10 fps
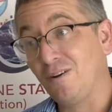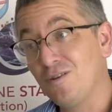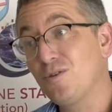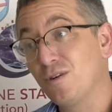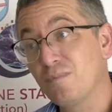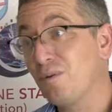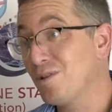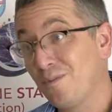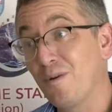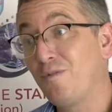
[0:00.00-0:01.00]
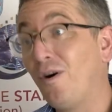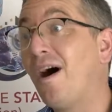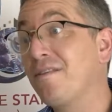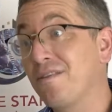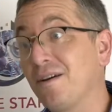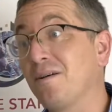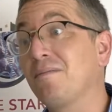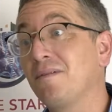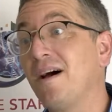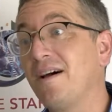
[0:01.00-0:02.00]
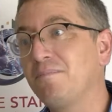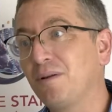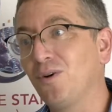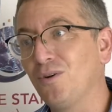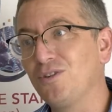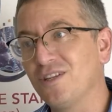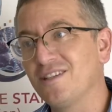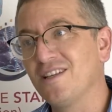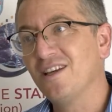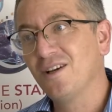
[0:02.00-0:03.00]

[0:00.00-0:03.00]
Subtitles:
also responsible for other pathologies.